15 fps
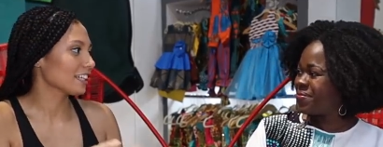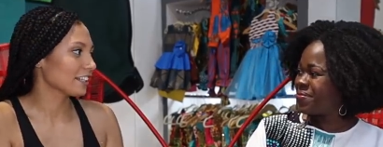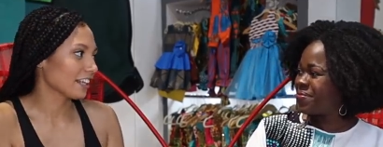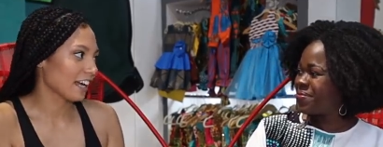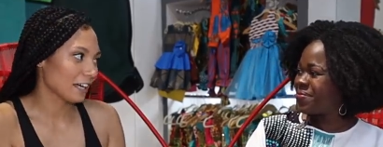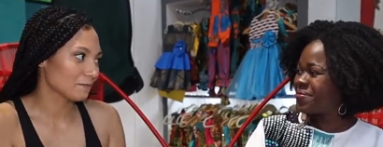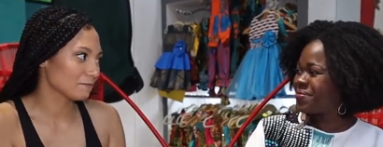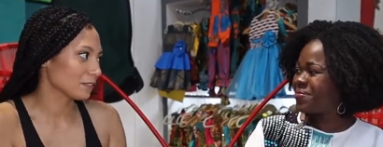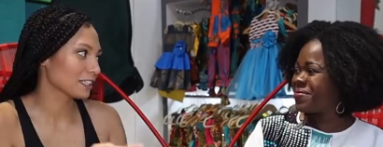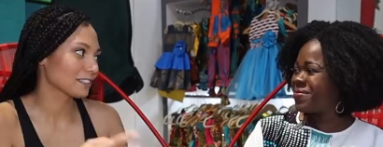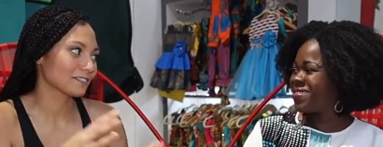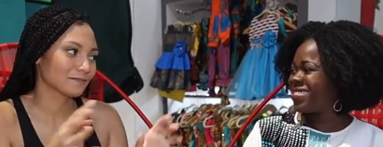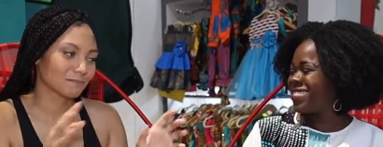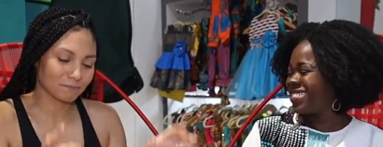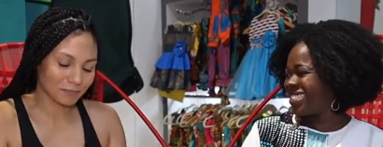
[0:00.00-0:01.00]
Speaker 1: and the handbag
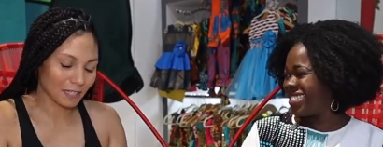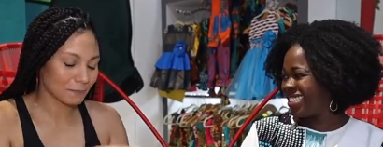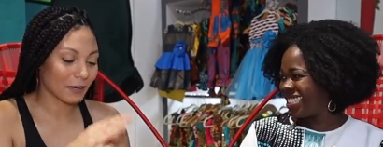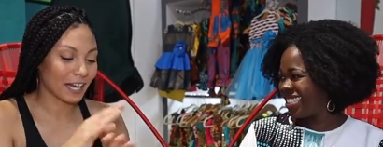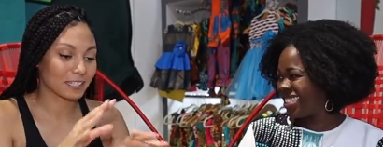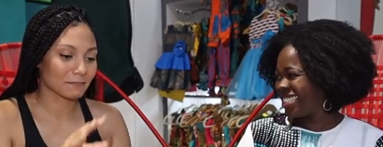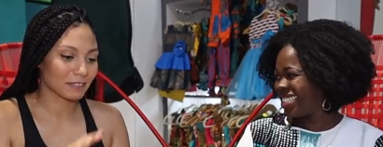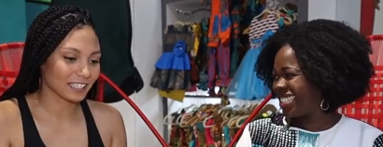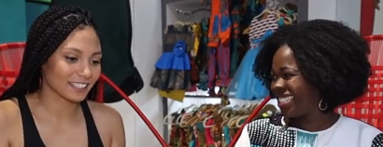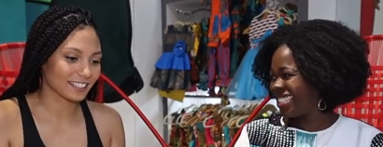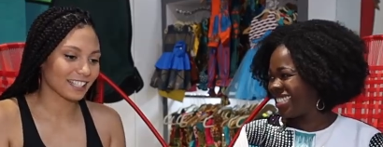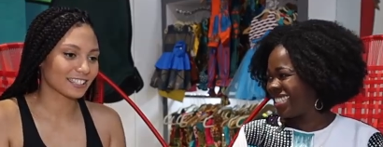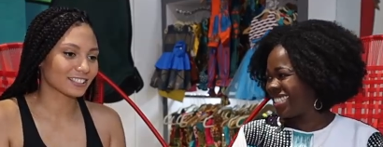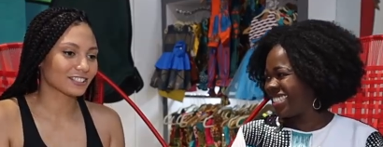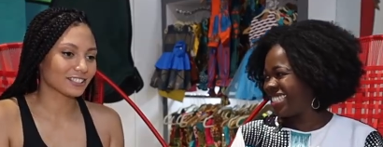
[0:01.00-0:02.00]
making
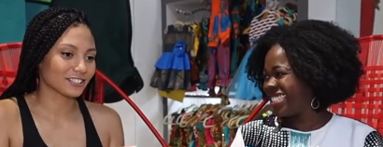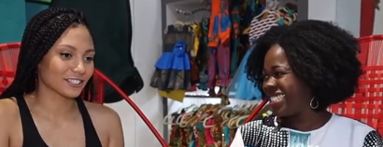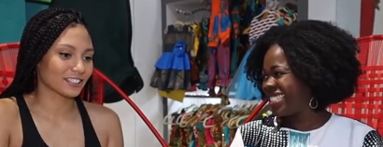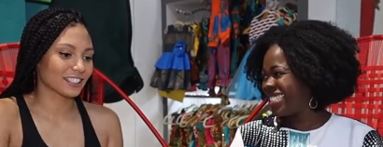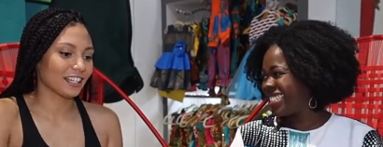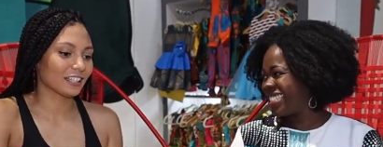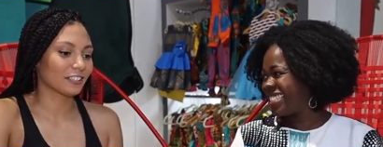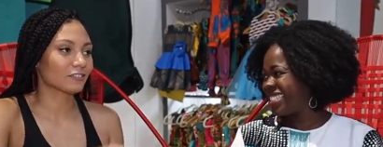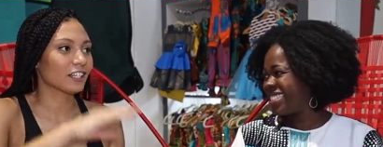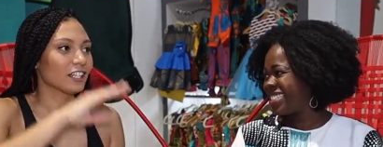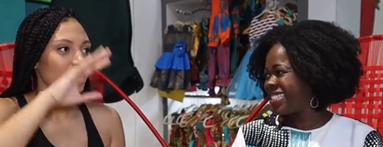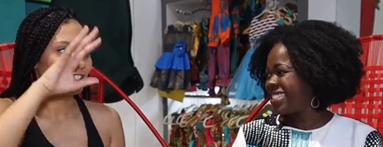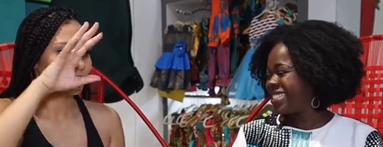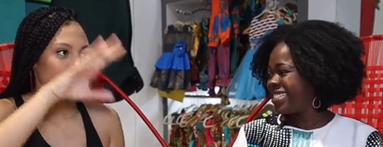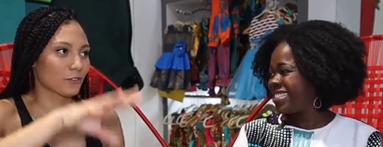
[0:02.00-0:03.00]
classes yourself
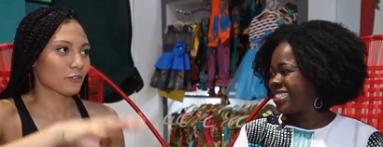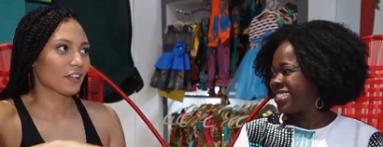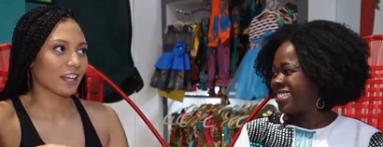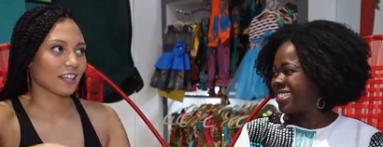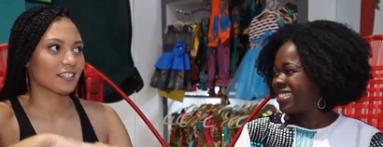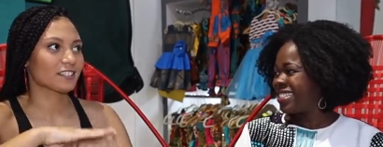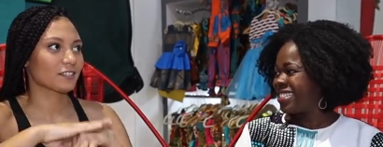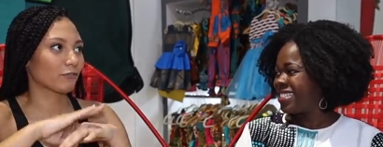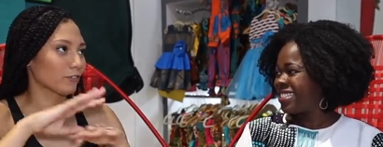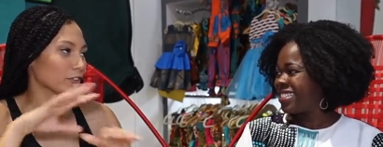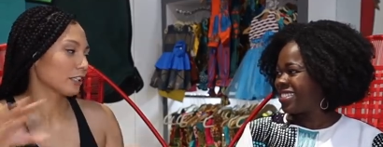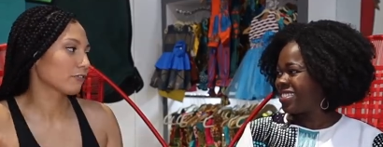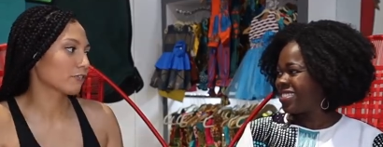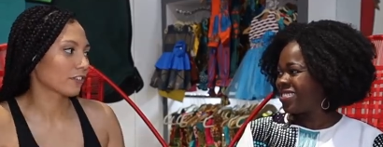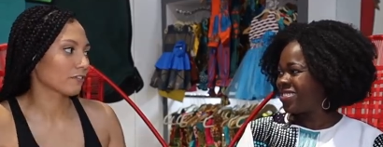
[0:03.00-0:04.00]
to this
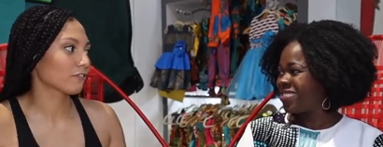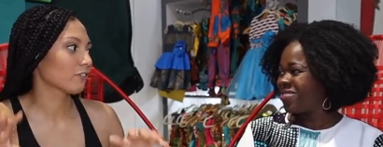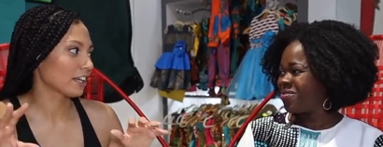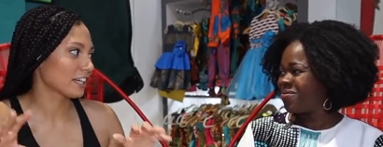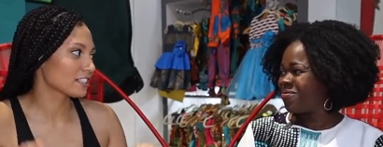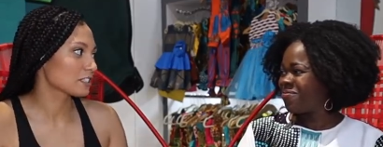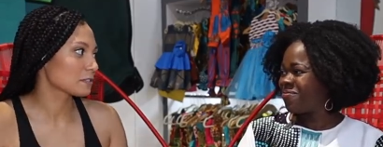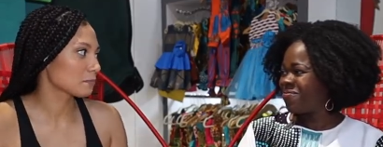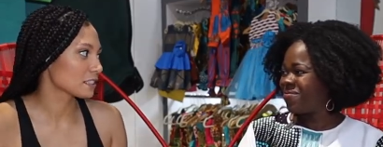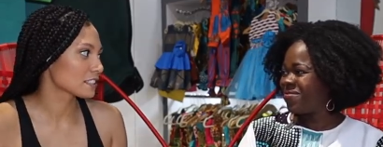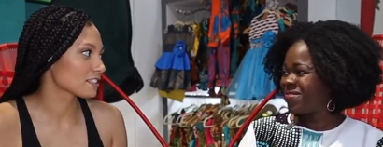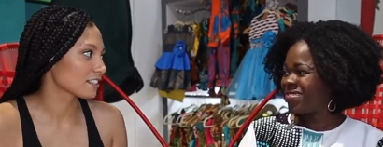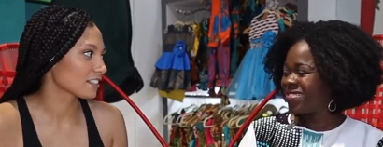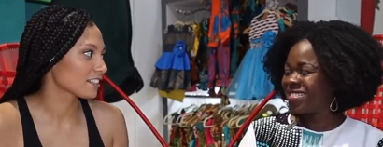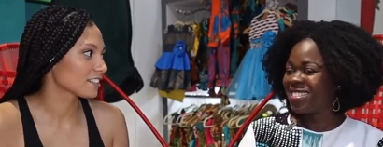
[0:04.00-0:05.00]
fully fledged
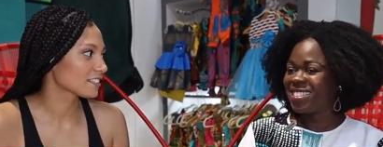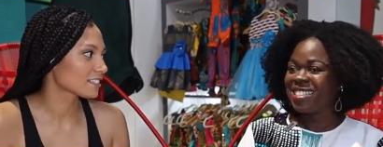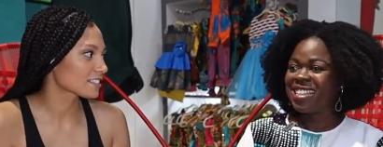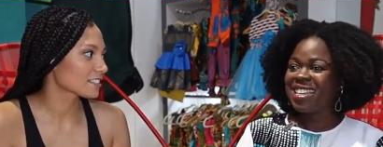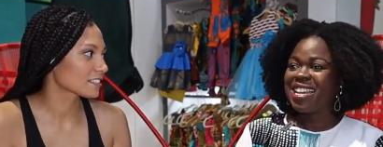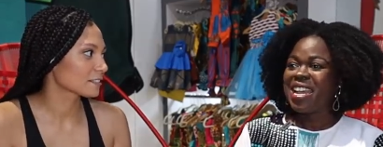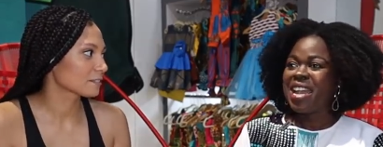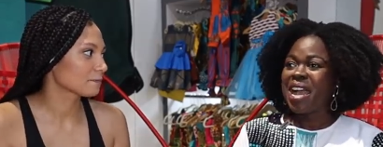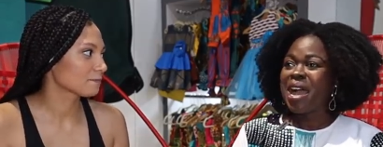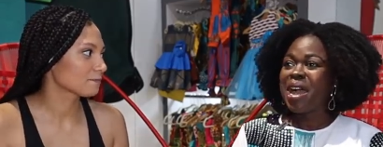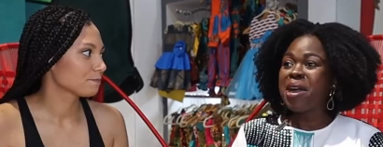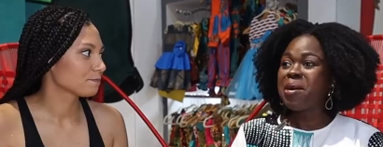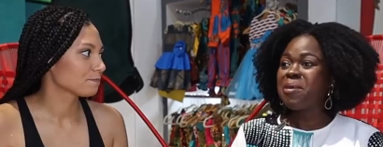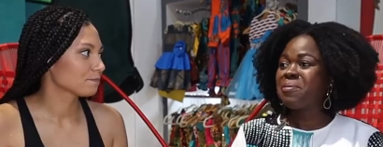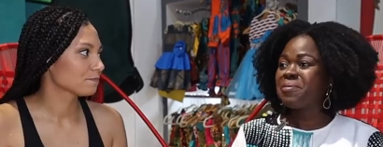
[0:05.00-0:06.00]
business?
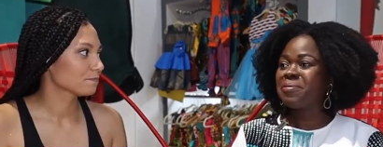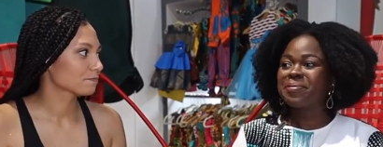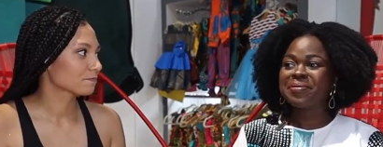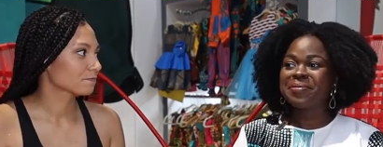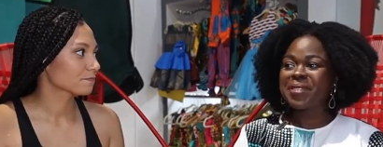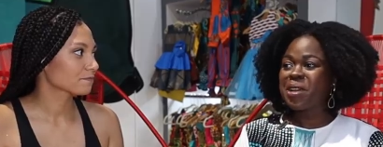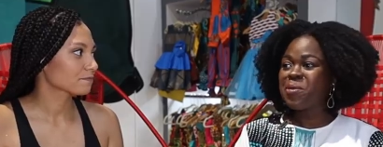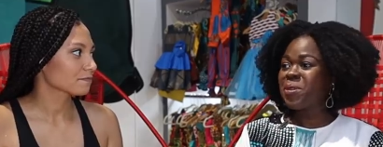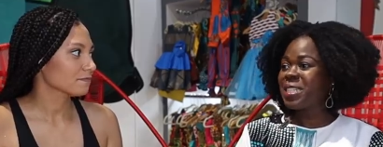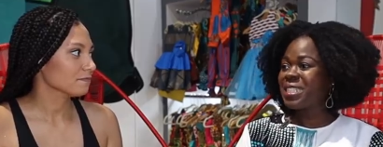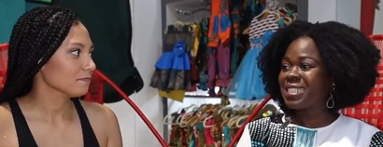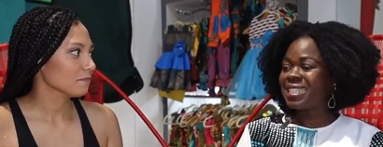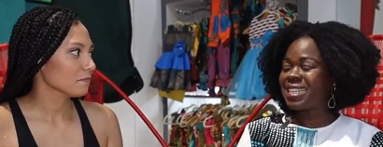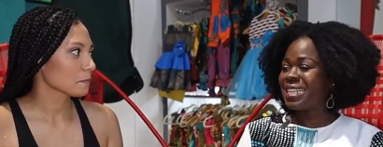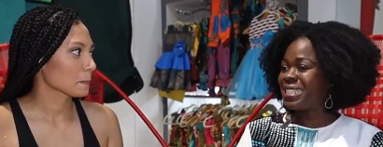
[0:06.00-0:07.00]
Speaker 2: It
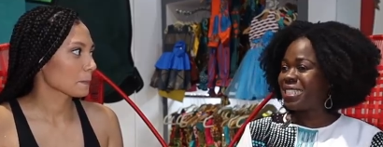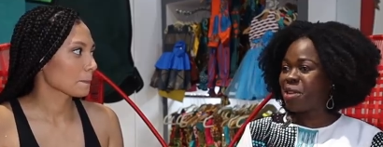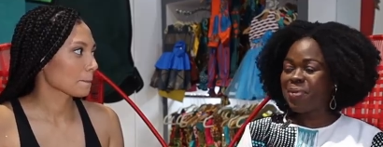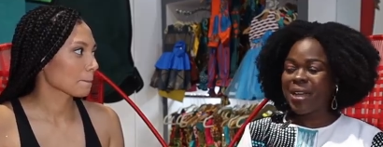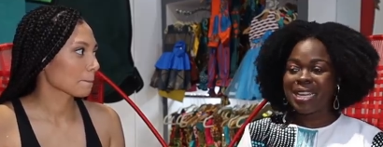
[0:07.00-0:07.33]
was a step